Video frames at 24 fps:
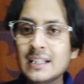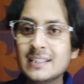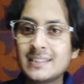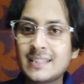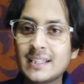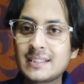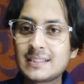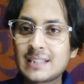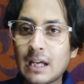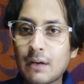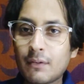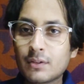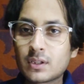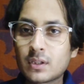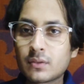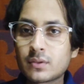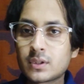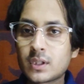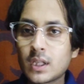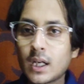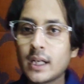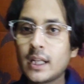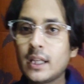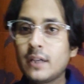six hours of
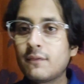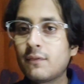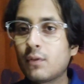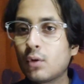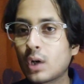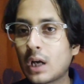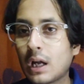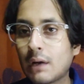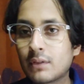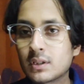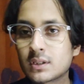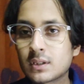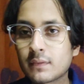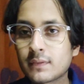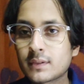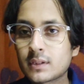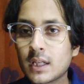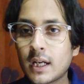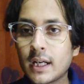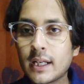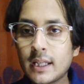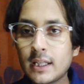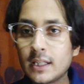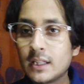study four hours of
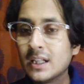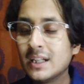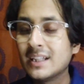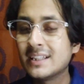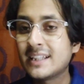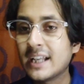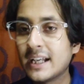study